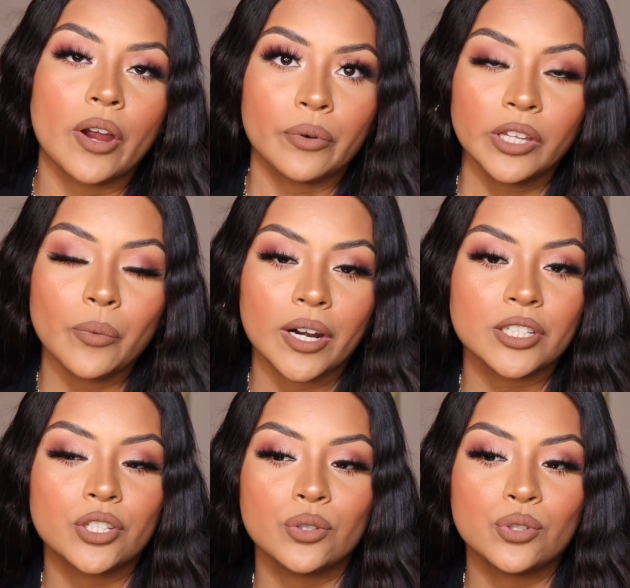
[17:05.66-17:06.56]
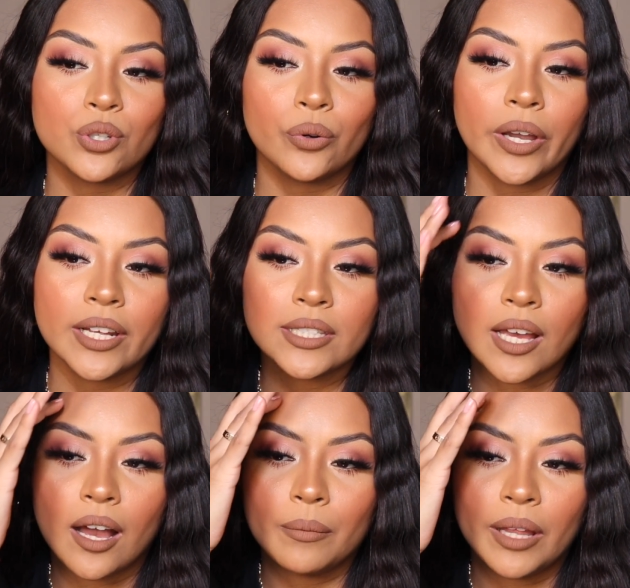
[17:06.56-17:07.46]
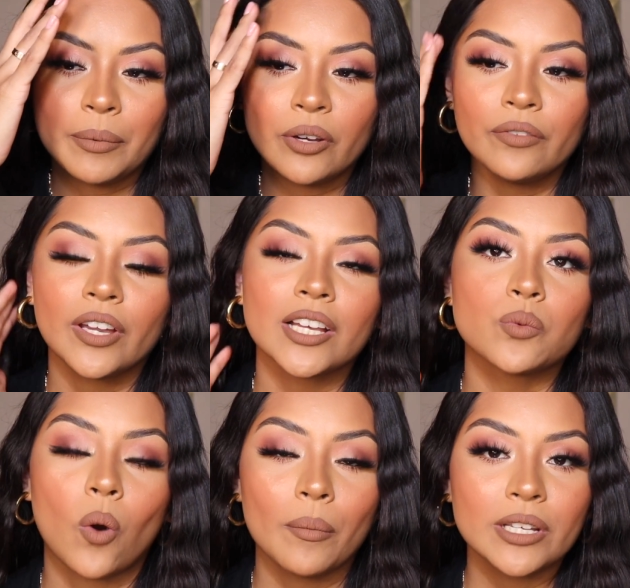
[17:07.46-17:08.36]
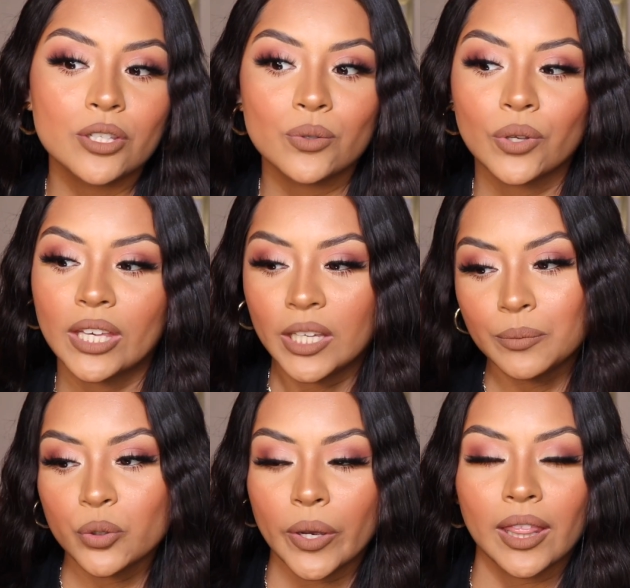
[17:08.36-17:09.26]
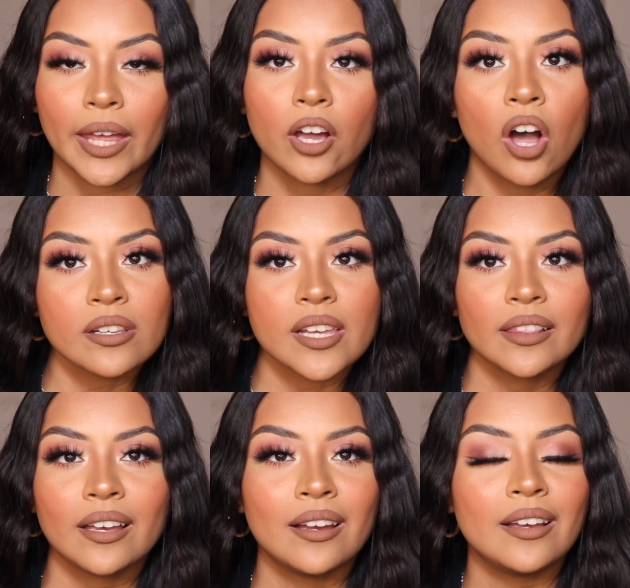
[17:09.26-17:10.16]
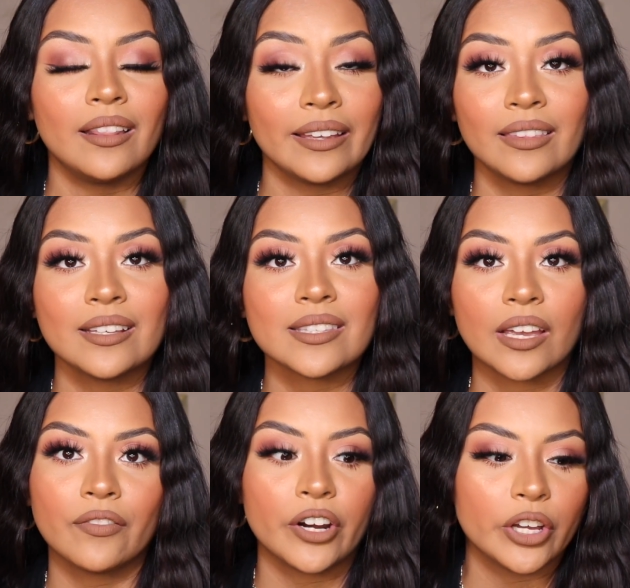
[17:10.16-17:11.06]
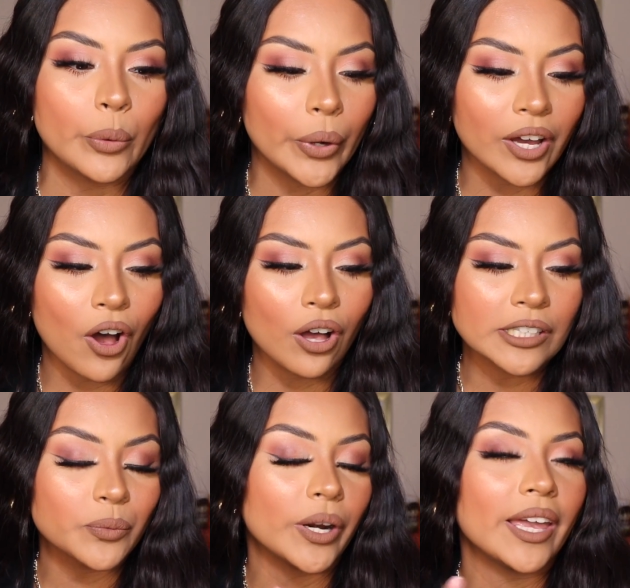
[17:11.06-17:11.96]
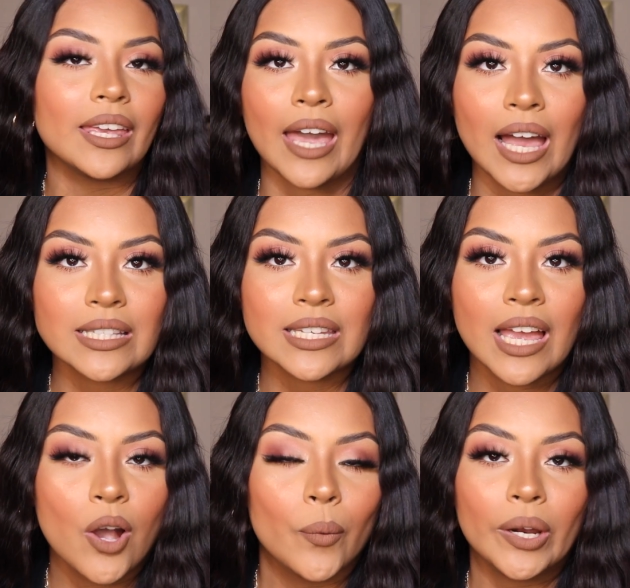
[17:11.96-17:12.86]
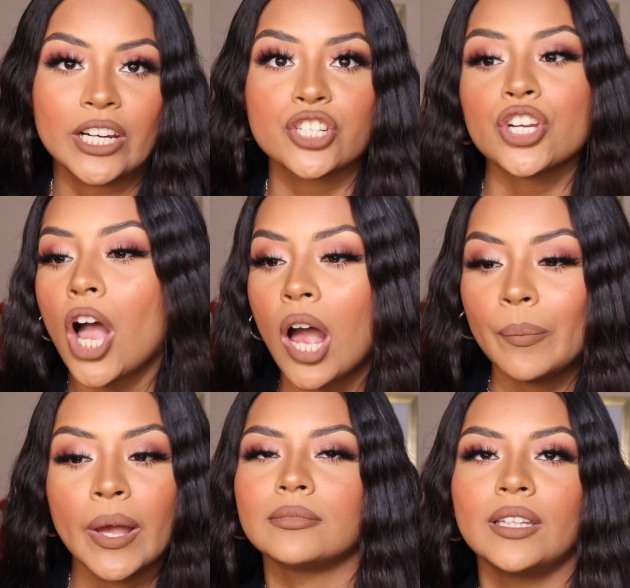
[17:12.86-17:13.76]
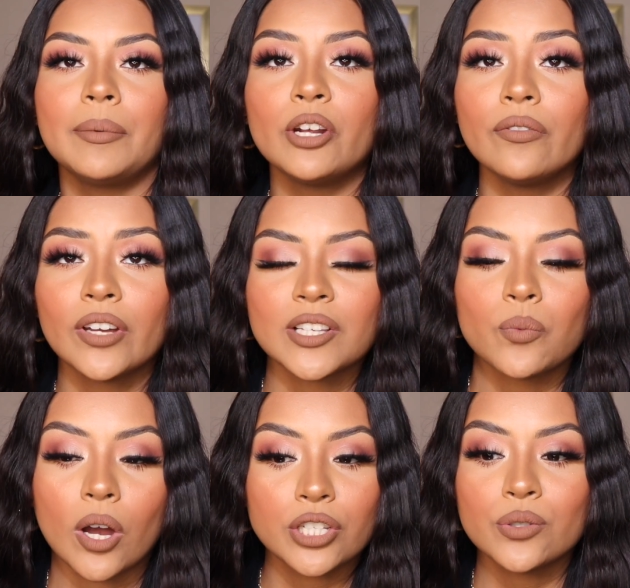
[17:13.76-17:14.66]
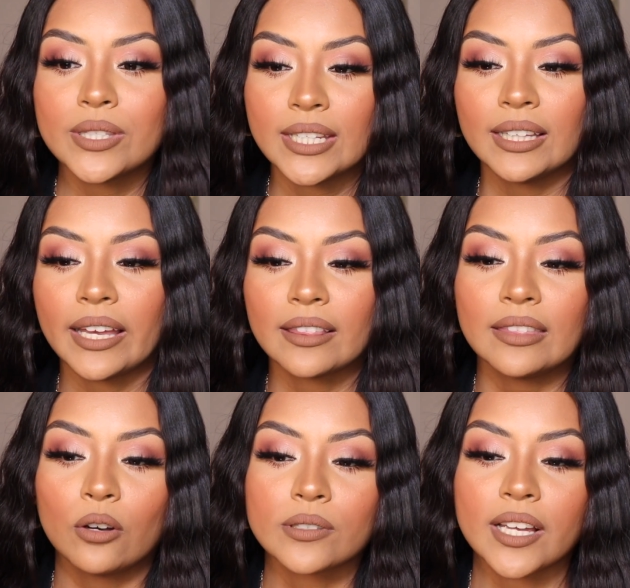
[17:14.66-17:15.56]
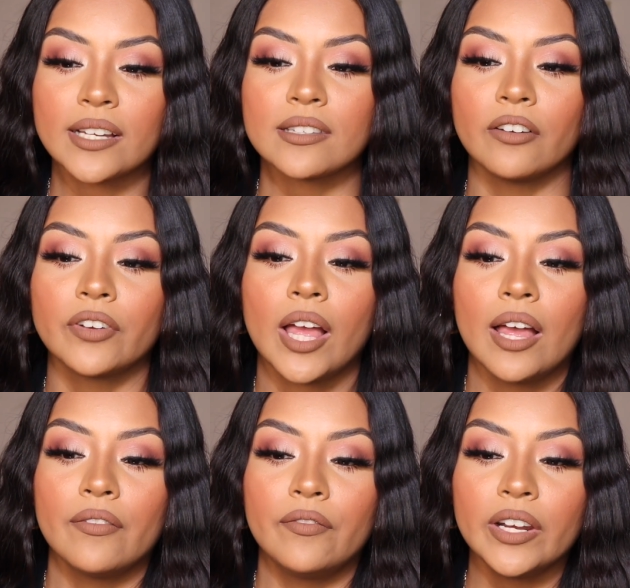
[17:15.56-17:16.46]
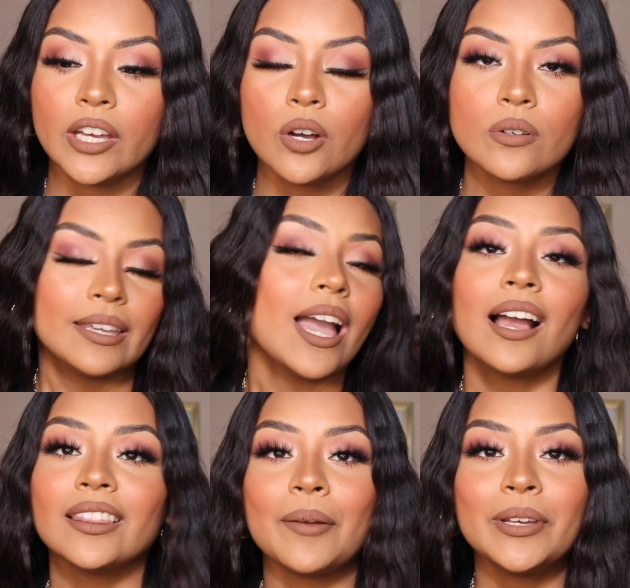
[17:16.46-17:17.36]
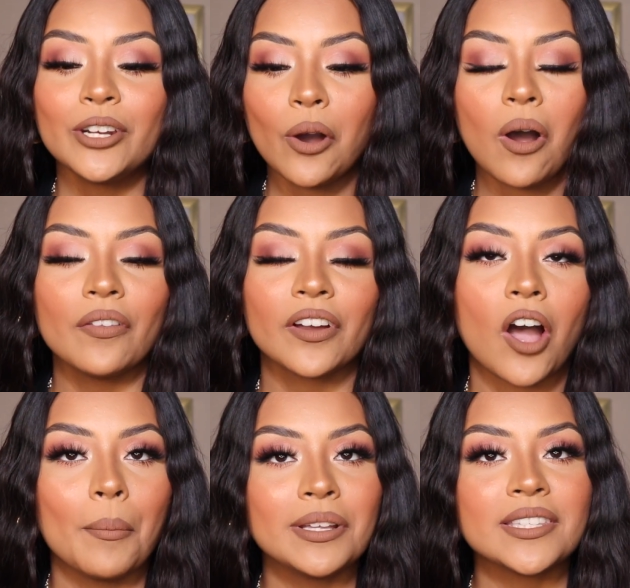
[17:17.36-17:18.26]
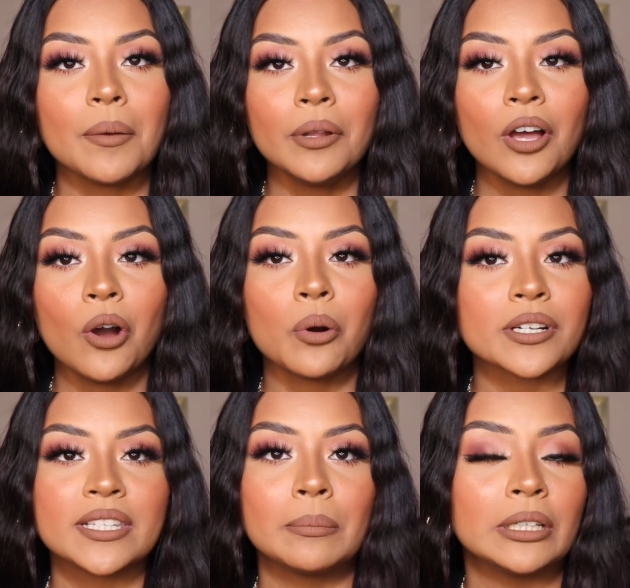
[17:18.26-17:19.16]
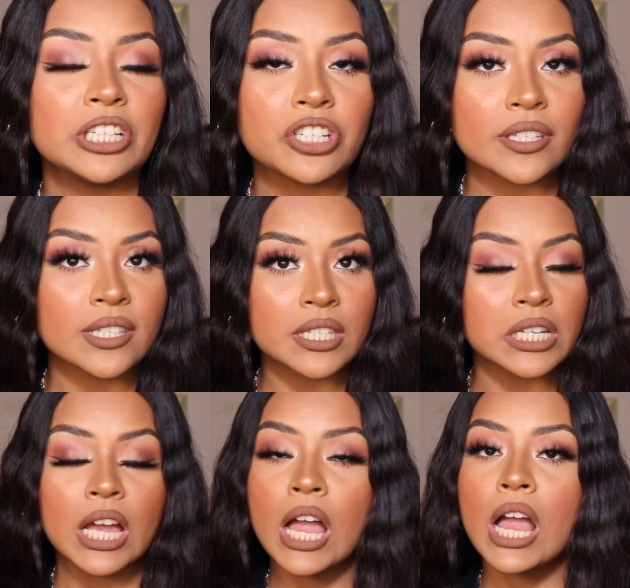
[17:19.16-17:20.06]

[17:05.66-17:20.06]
I really wanted to do it. Let me know if you guys want me to keep doing like hauls like that, like this, like very quick hauls, what I get when I shop. Let me know if you guys want to see like those kinds of videos. Yeah, let me know on the comments down below, or simply just